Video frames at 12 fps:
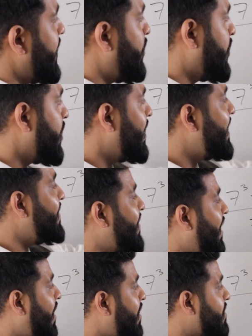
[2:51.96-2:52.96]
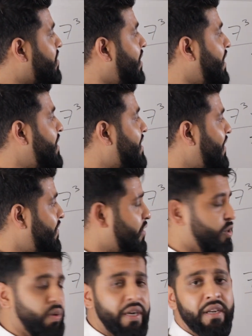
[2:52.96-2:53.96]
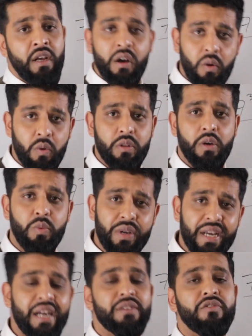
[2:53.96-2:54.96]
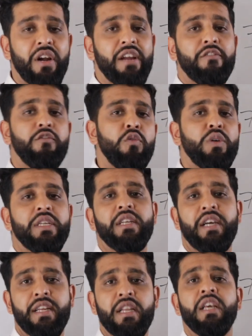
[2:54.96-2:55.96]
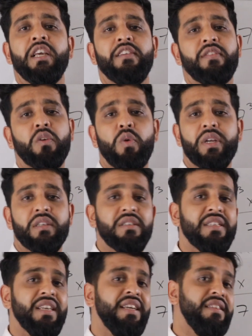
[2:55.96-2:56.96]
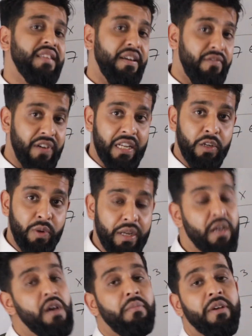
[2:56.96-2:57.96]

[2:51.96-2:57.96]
Now we're going to leave our answer in 7 squared, although we can write 49 if the question says evaluate.